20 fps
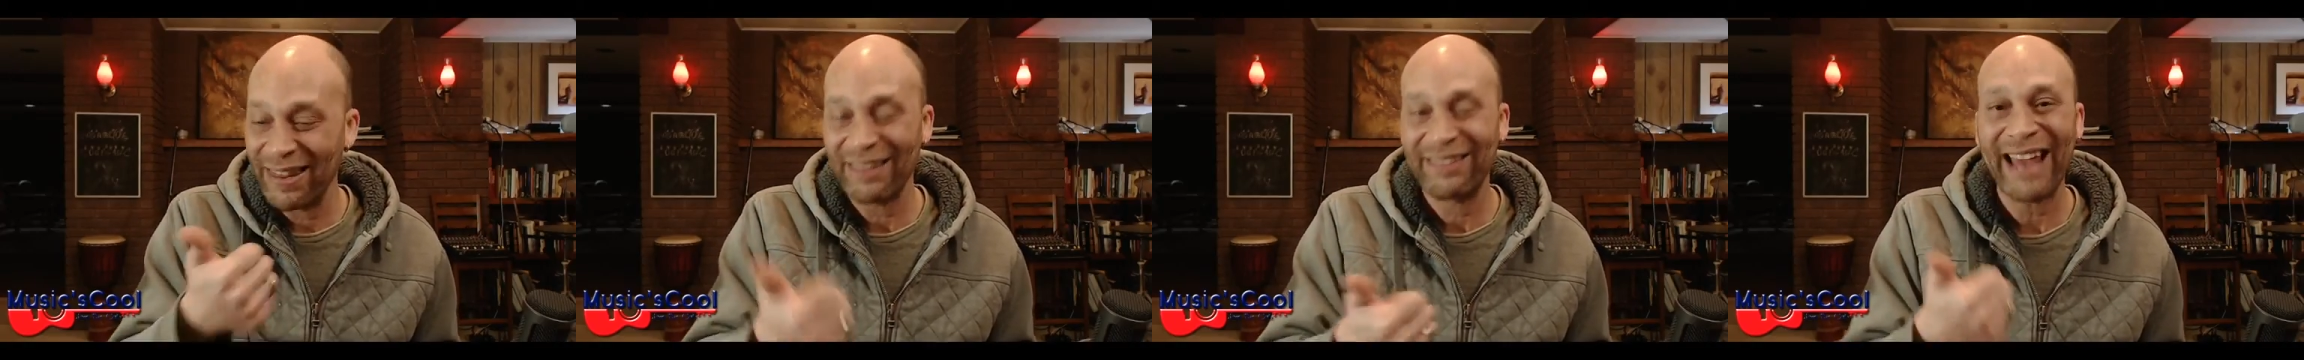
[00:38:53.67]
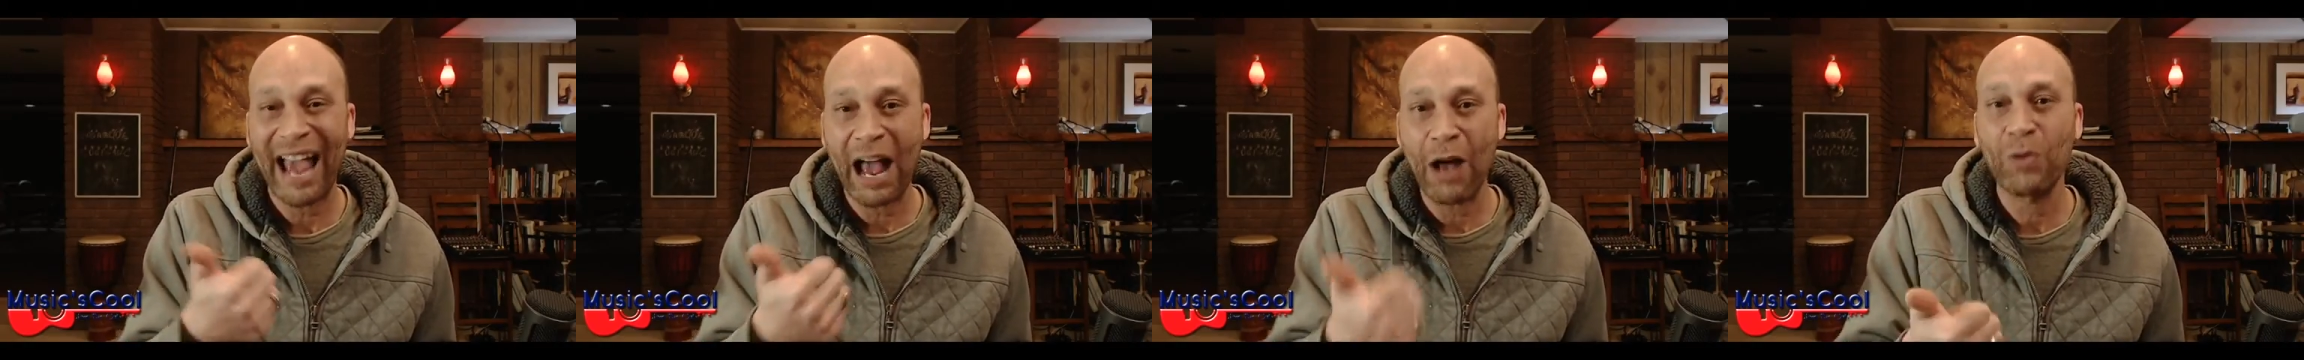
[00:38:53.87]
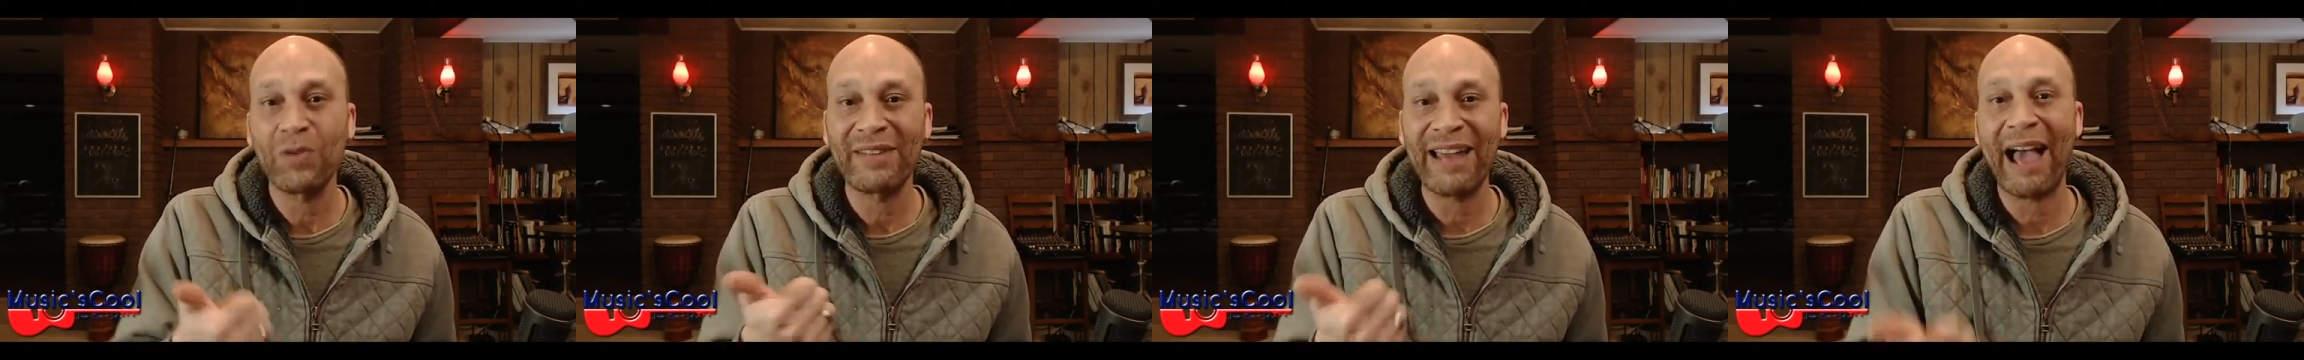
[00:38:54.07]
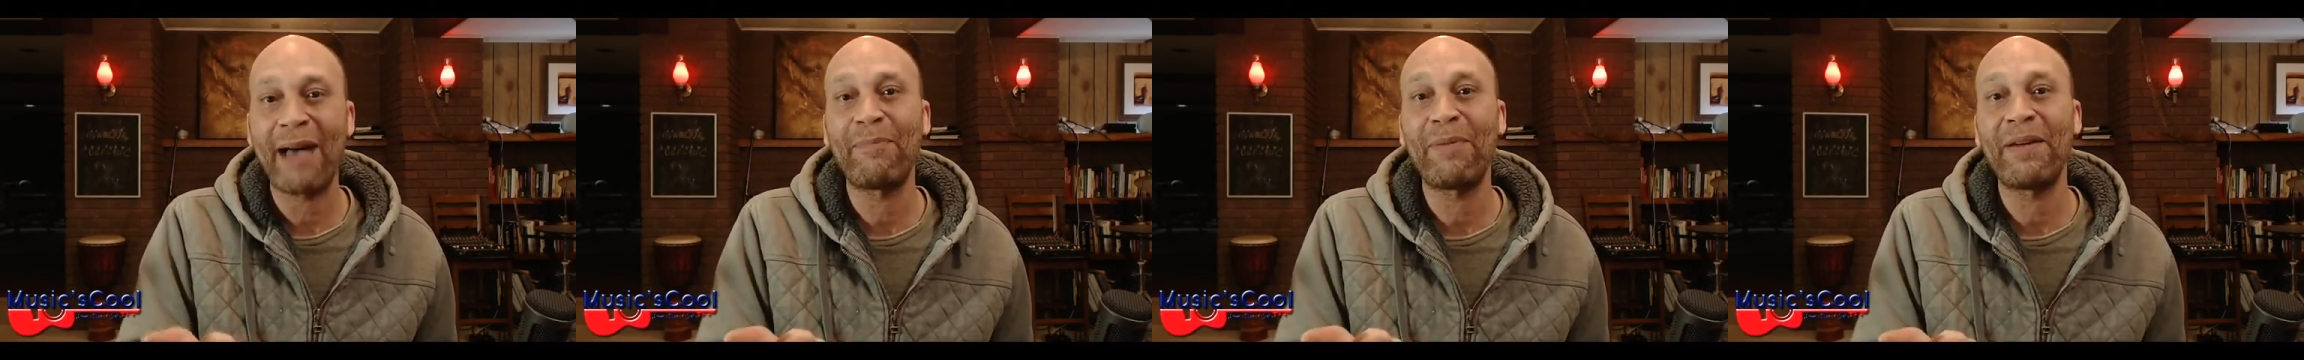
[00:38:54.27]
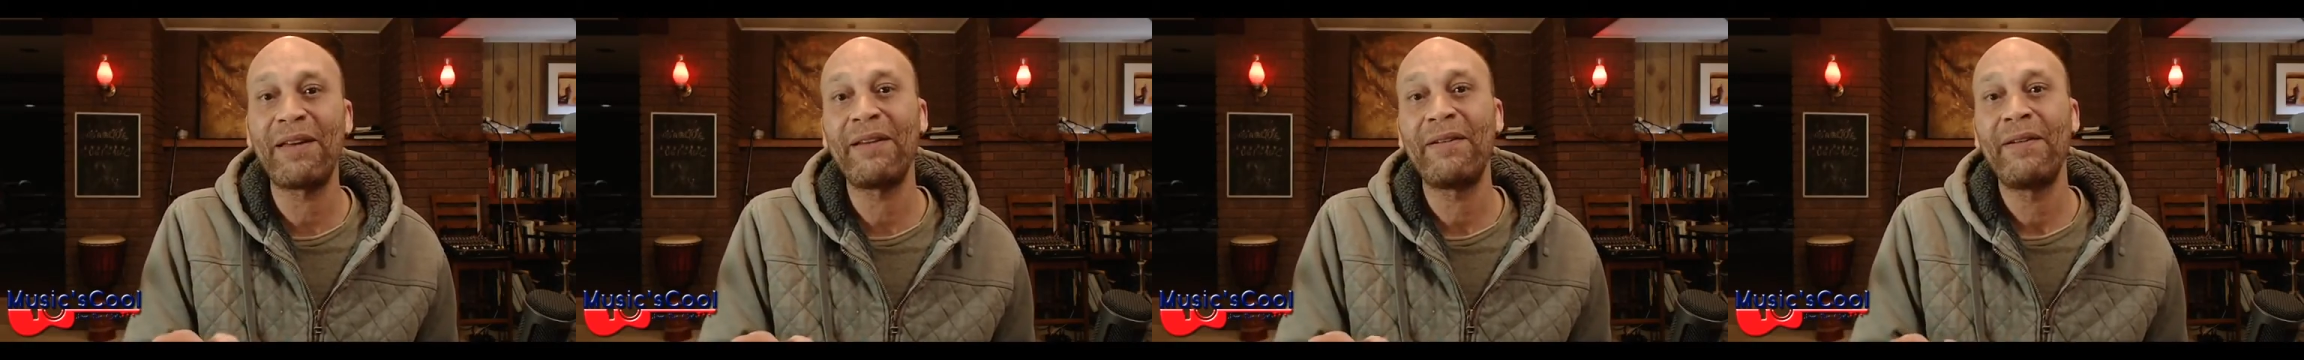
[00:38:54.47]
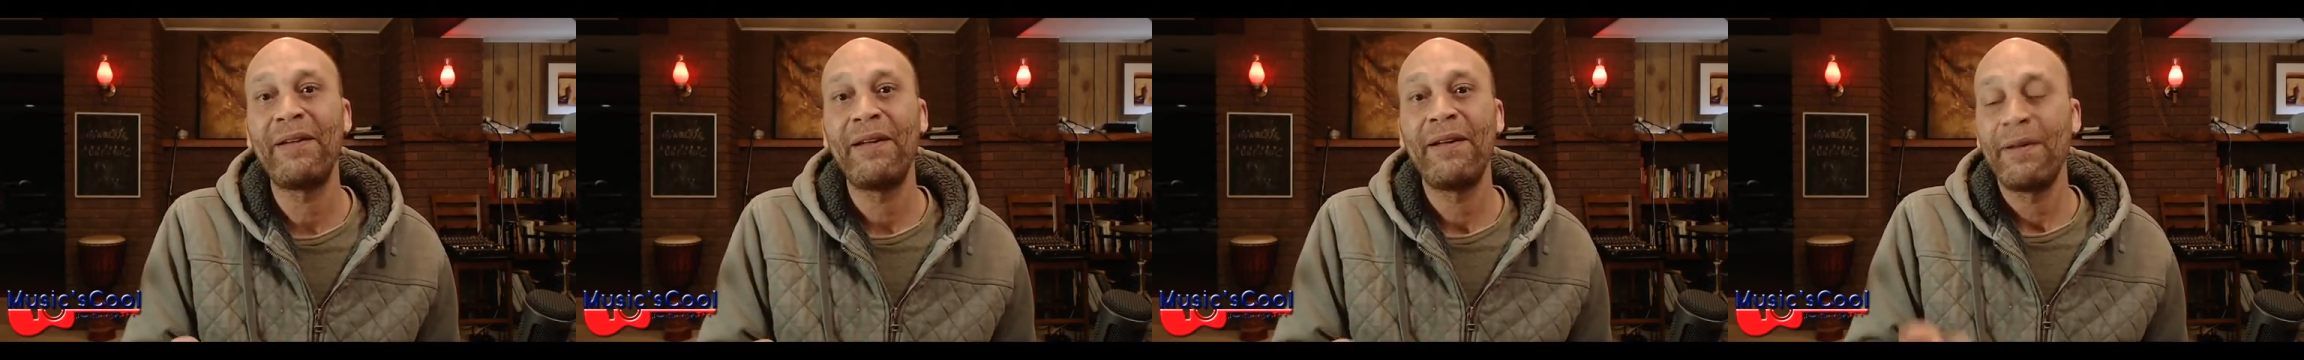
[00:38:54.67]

sounds happen.